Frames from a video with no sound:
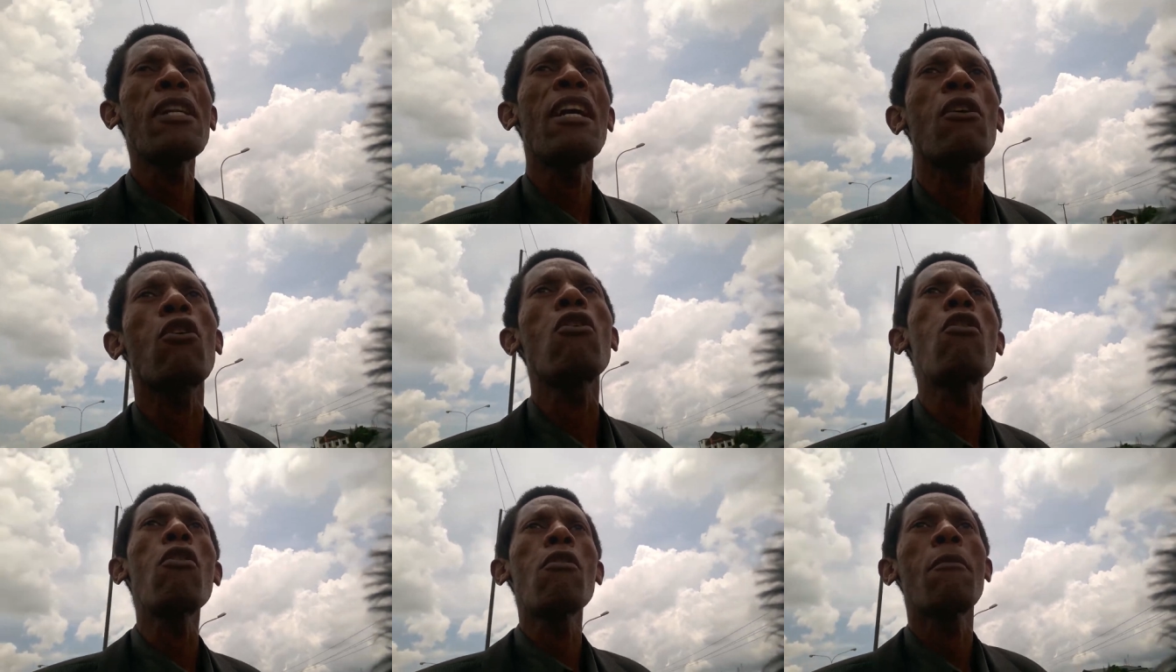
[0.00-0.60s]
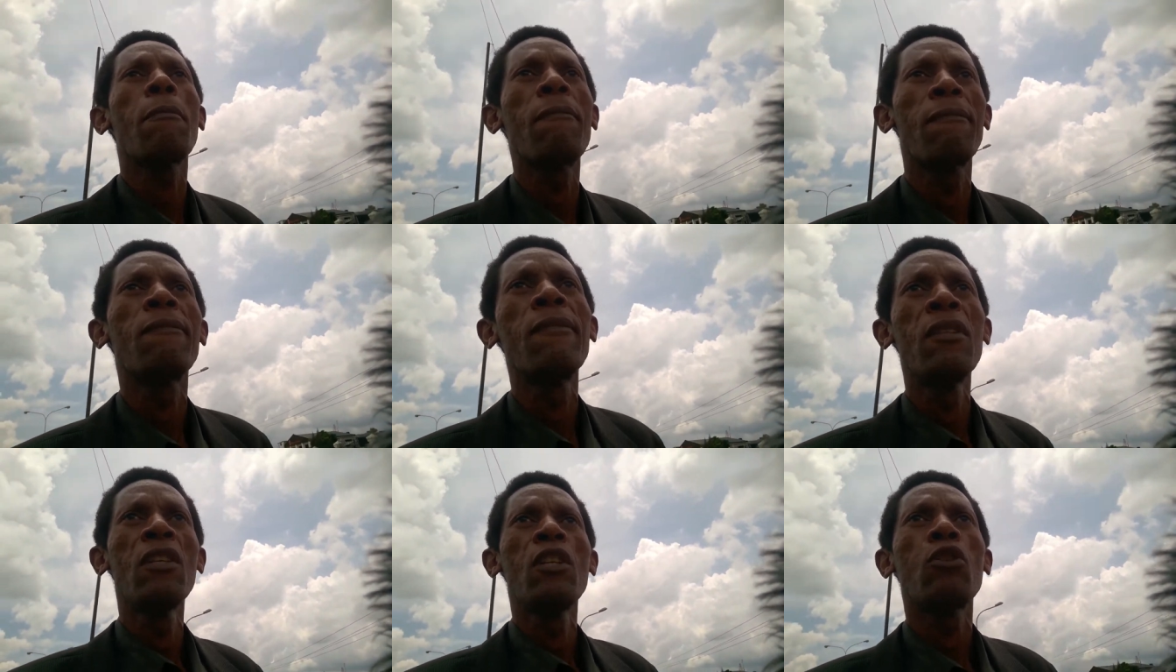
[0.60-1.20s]
gonna go
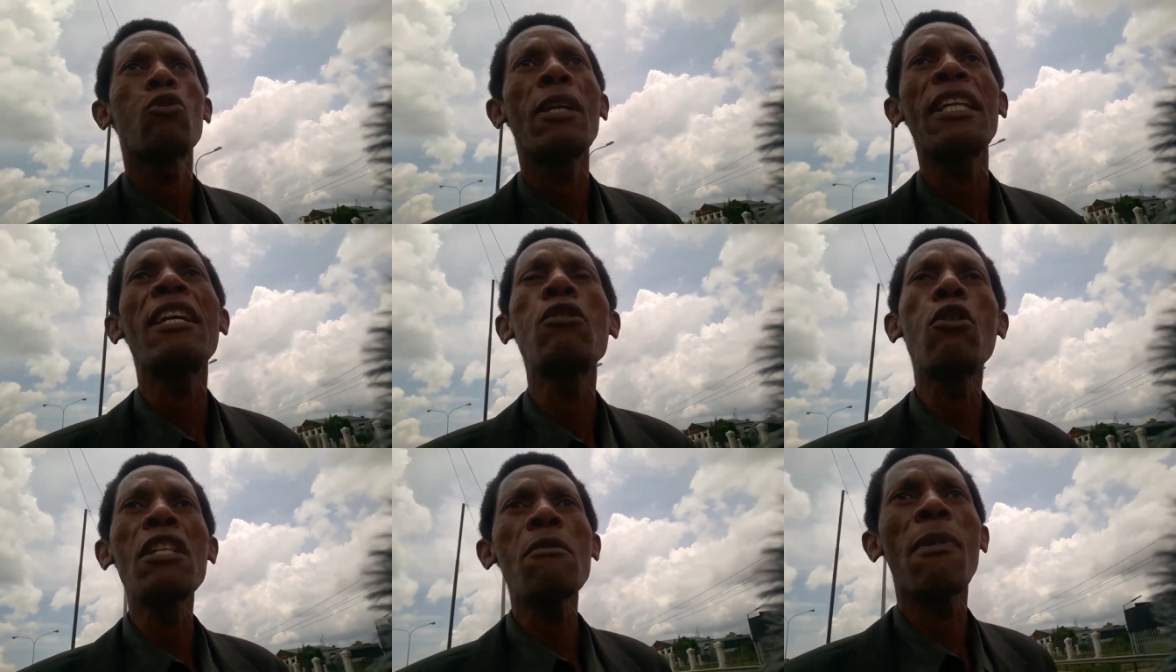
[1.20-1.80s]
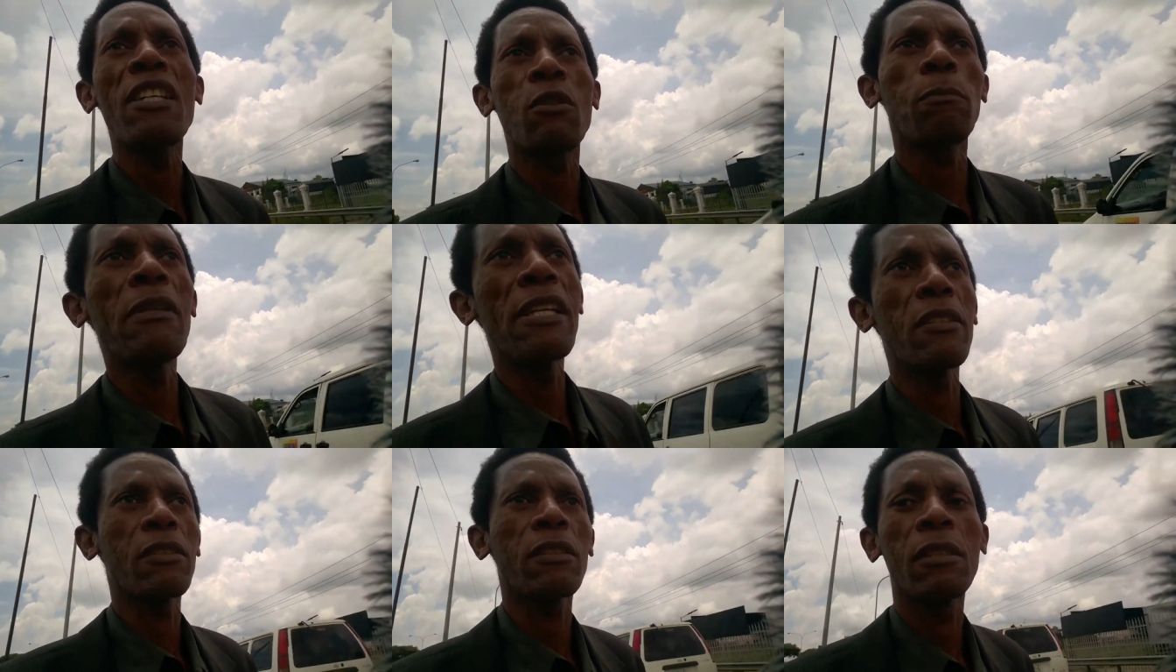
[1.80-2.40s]
to an anonymous
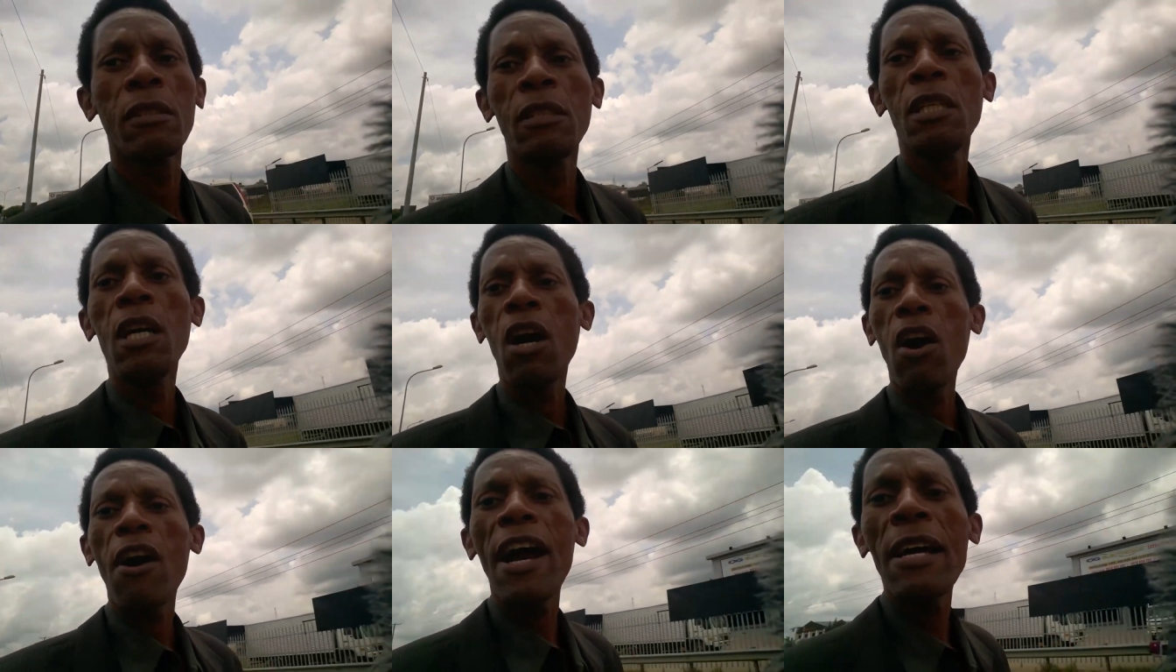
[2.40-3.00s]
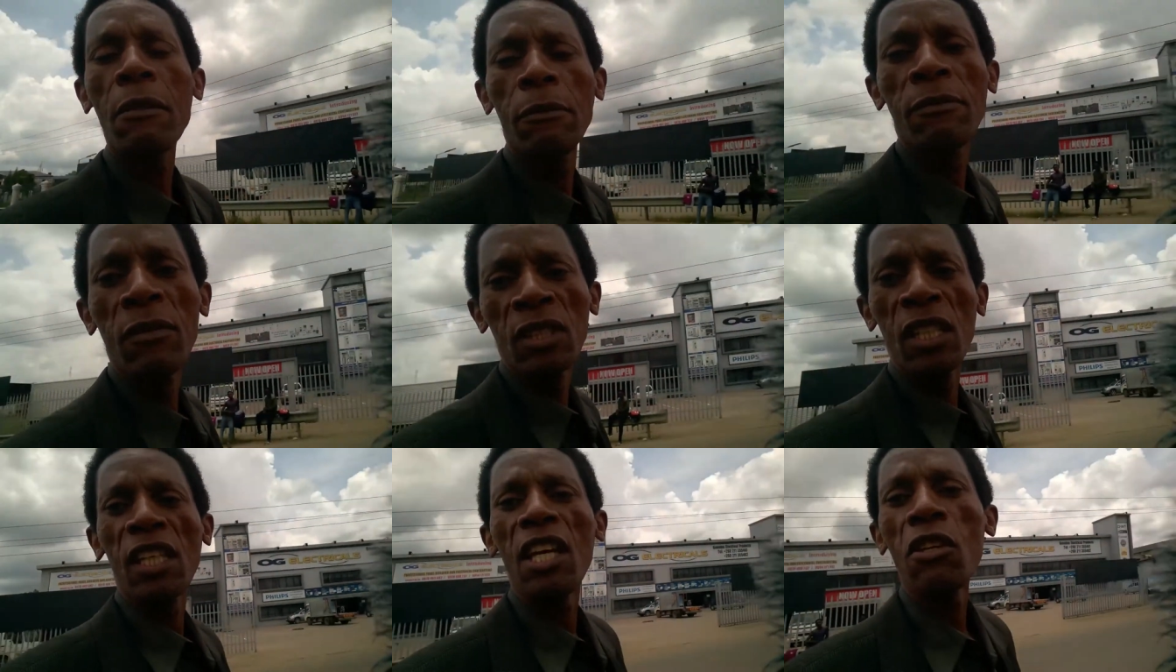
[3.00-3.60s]
place. All right?
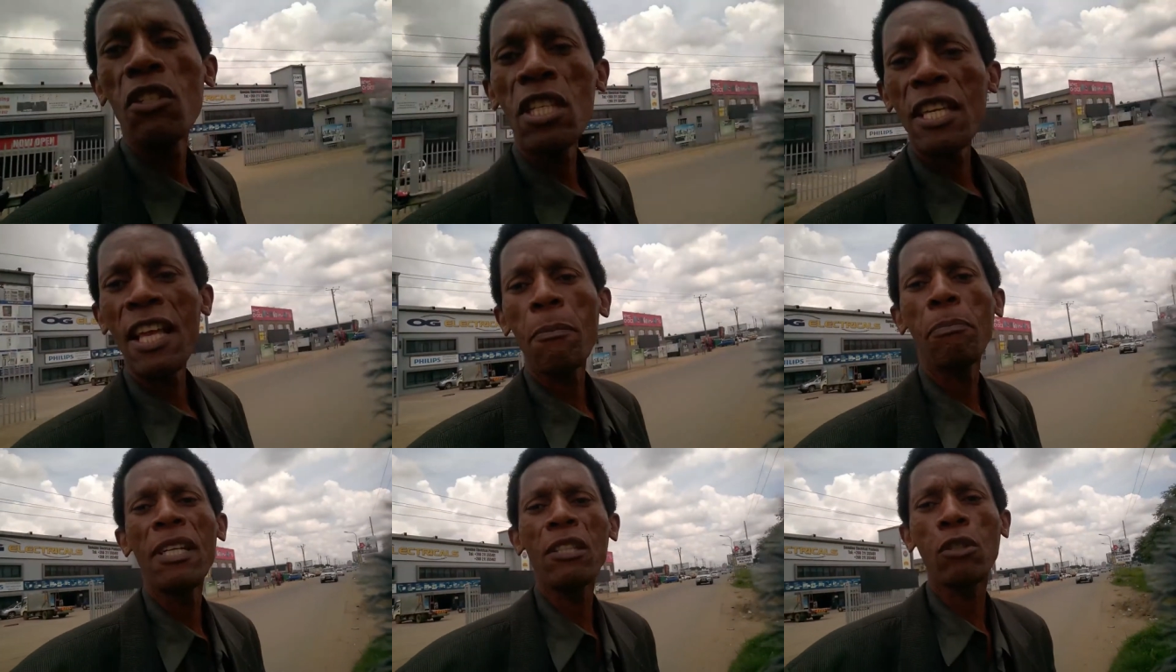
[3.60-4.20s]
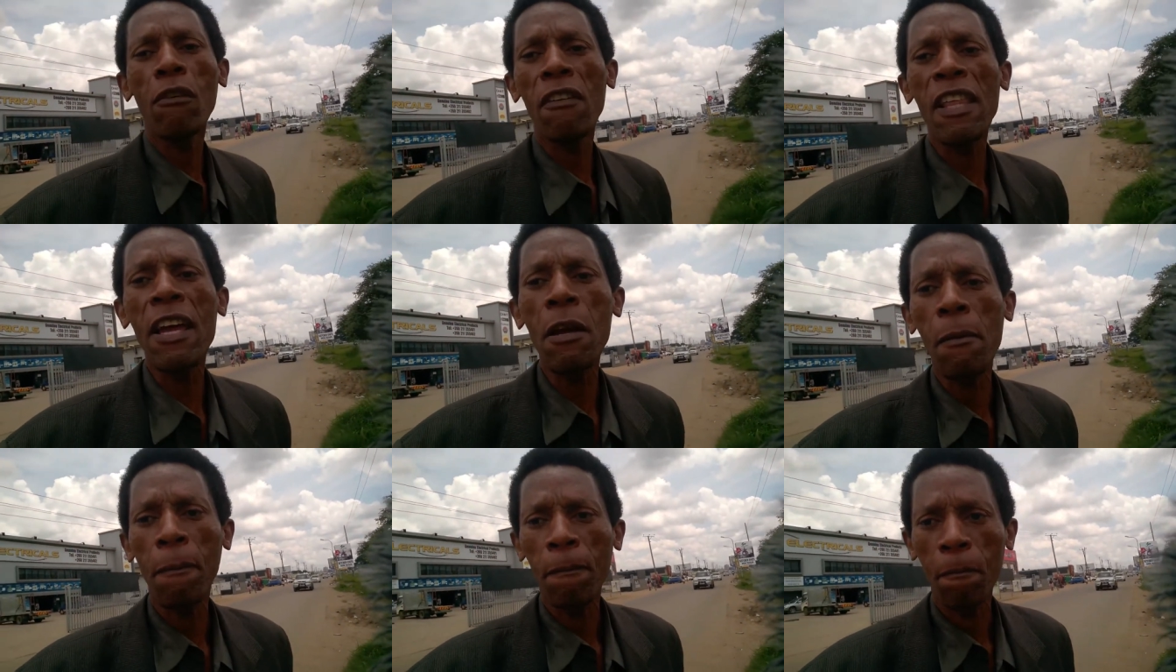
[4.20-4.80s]
Can you see that place over there?